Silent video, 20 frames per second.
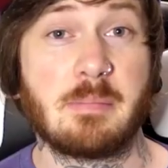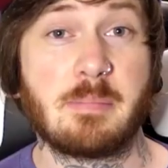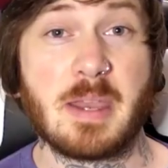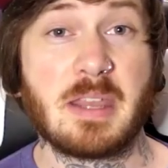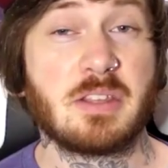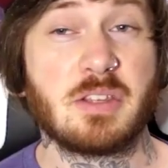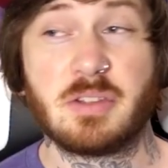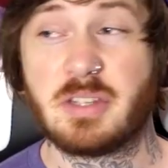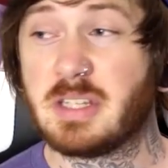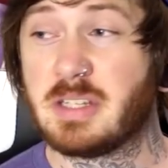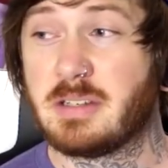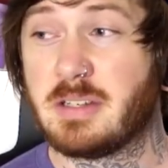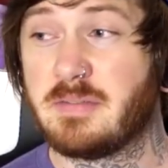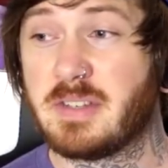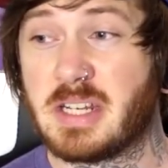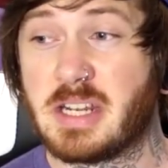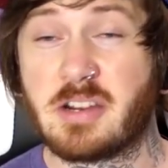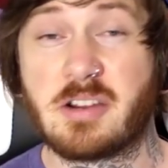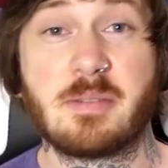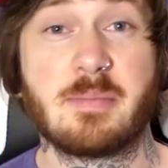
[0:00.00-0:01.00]
bet you didn't
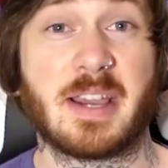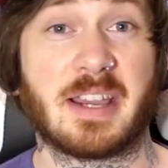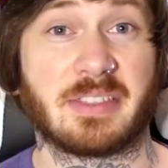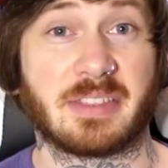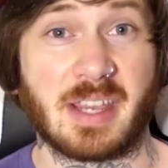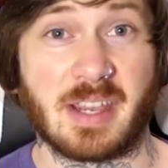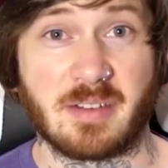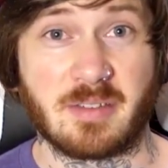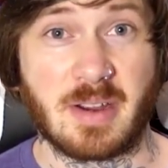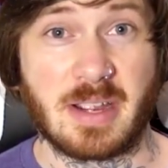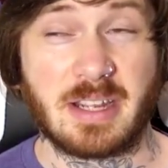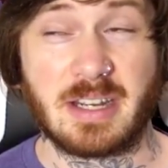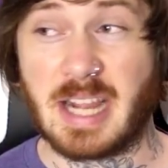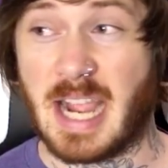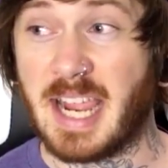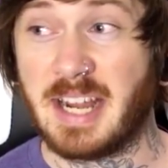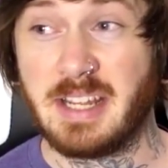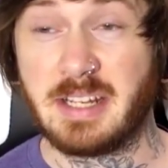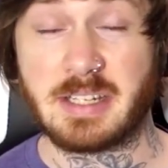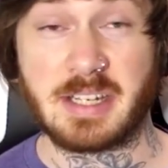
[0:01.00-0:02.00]
even hear about that, right?
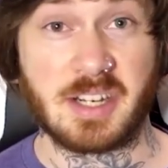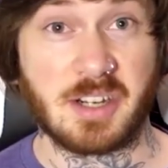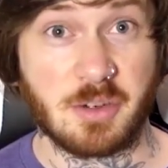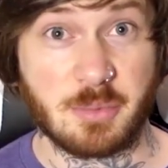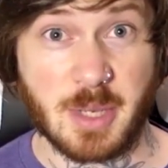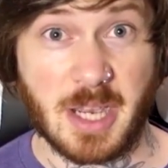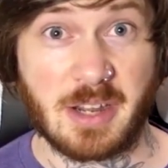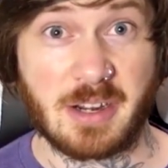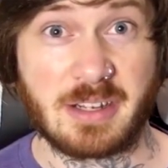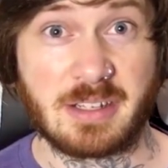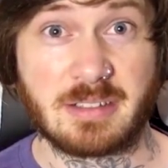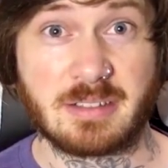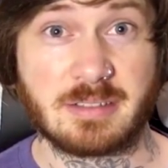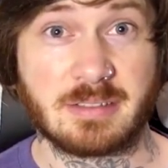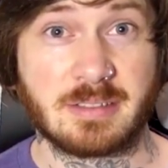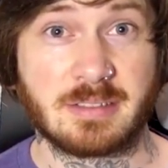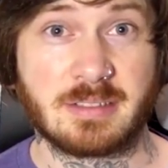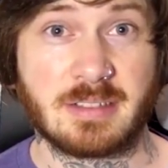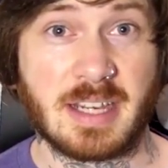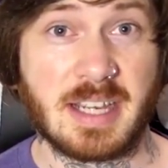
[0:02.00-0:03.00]
I didn't hear about it.
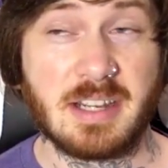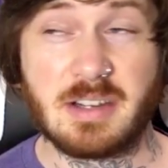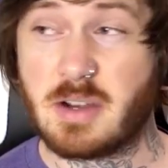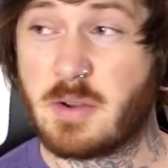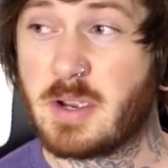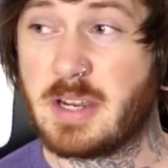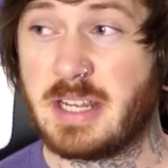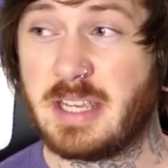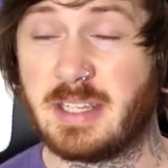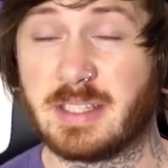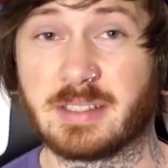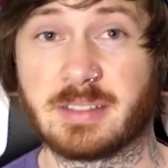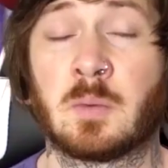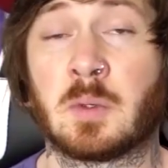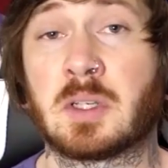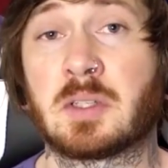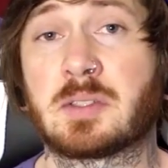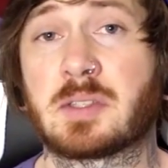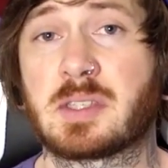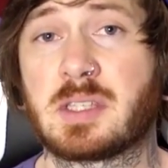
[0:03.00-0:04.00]
I had no idea.
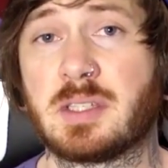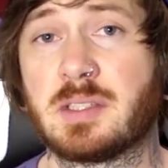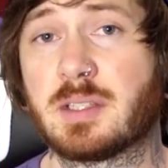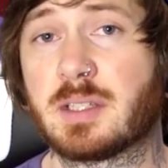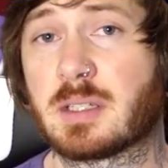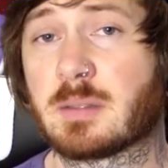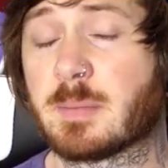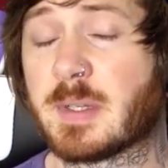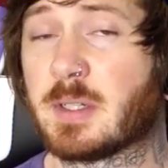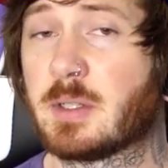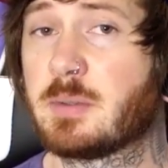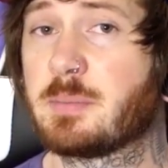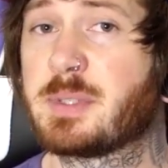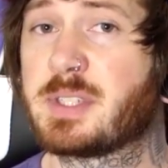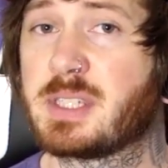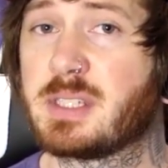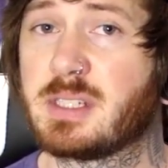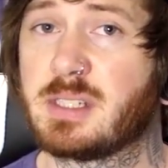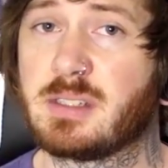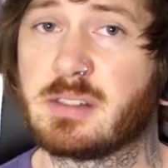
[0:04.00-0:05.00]
Well, see, like my home
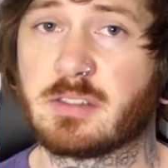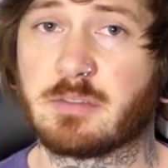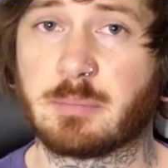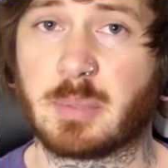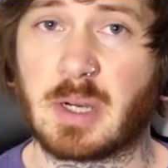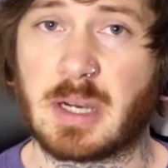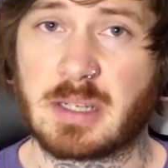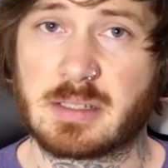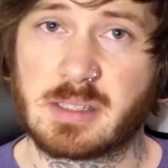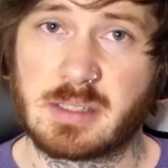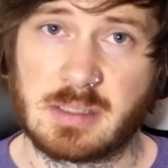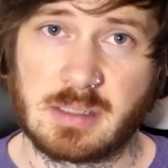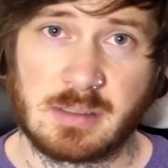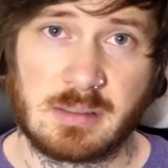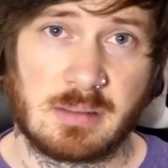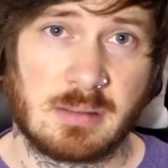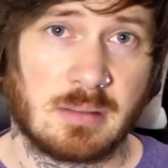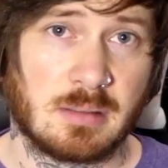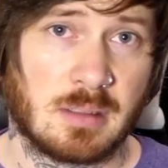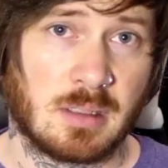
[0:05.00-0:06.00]
city of
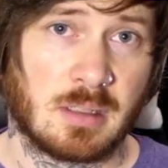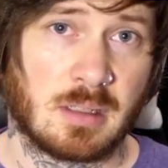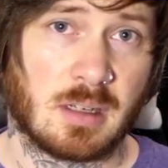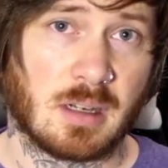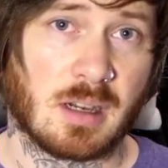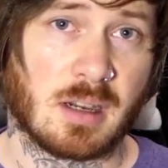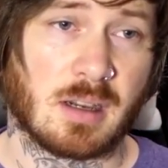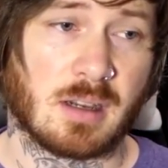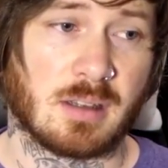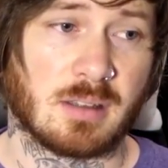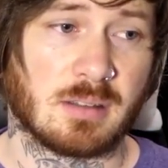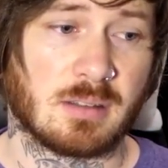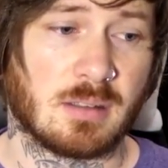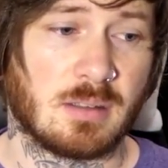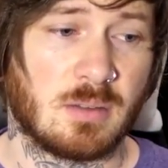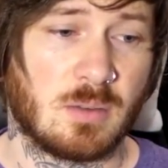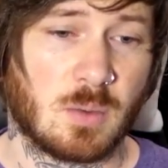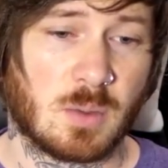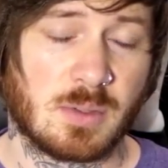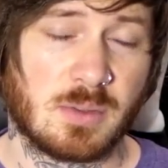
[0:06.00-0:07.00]
Boston,
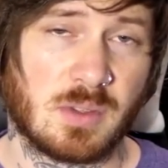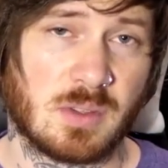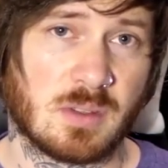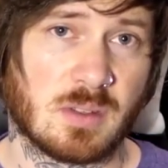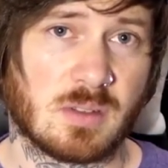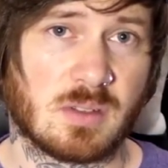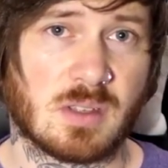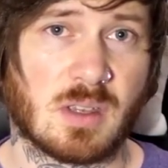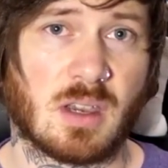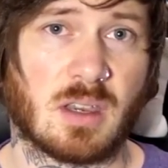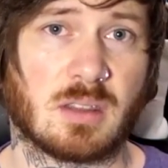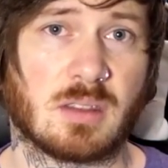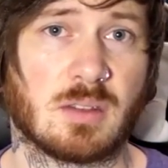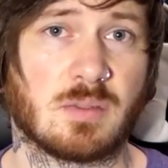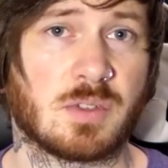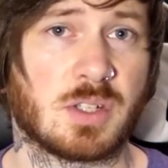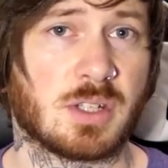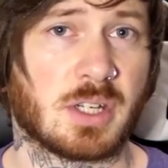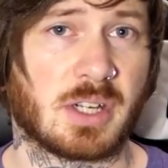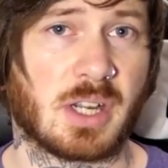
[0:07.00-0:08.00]
the north and the south
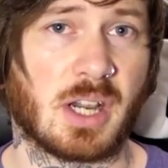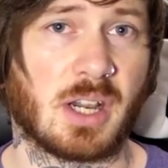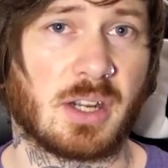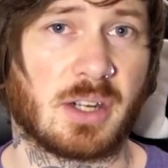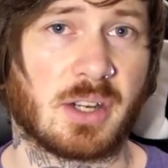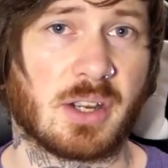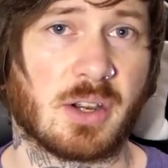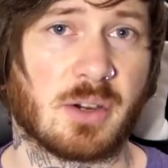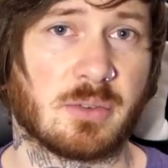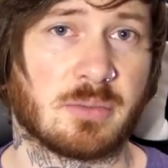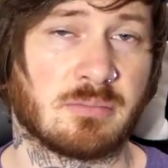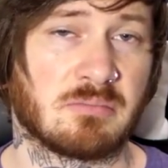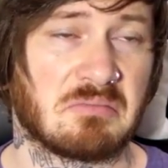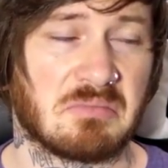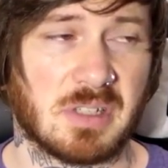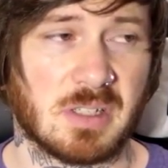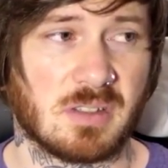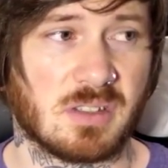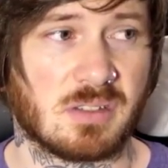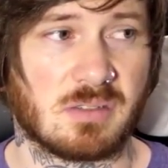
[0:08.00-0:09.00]
of Chicago
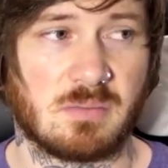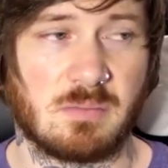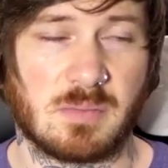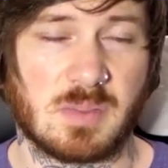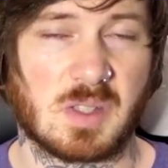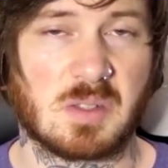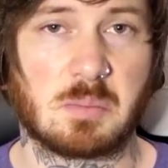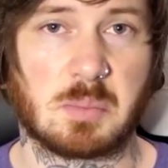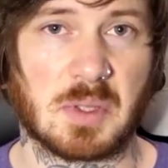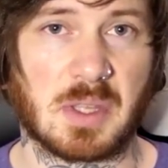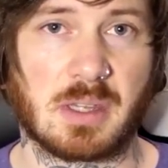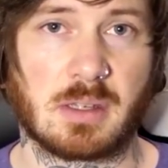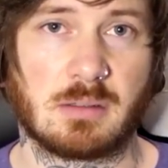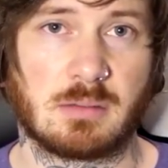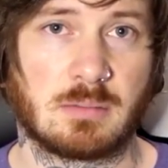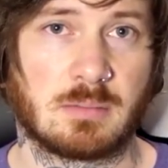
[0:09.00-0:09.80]
is split,